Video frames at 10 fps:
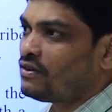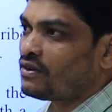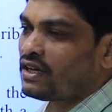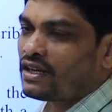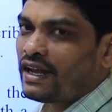
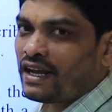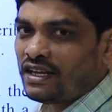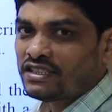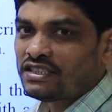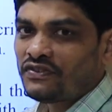Okay,
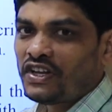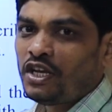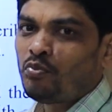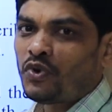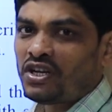triangulation is very
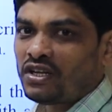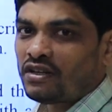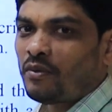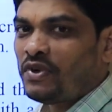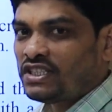important.
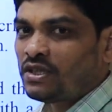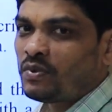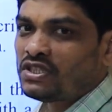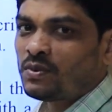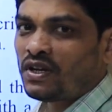The basic
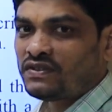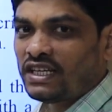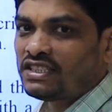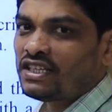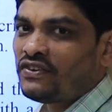principle of
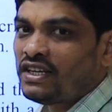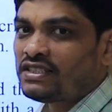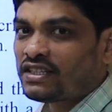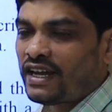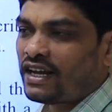chain survey
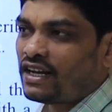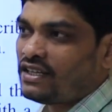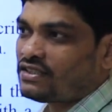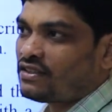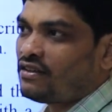is
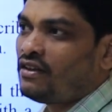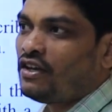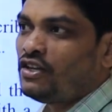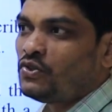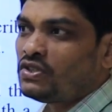triangulation.
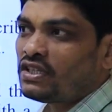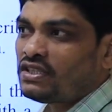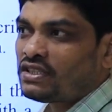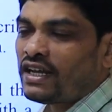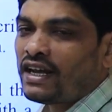Using
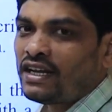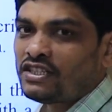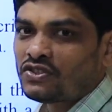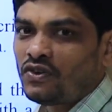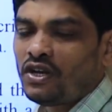this
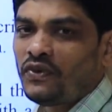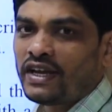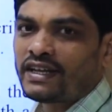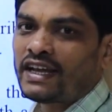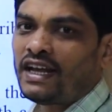triangulation only, we
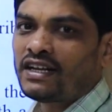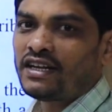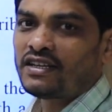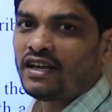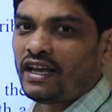can
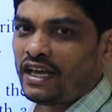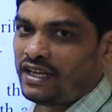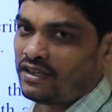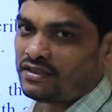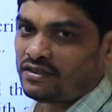calculate the
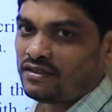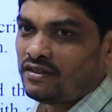areas.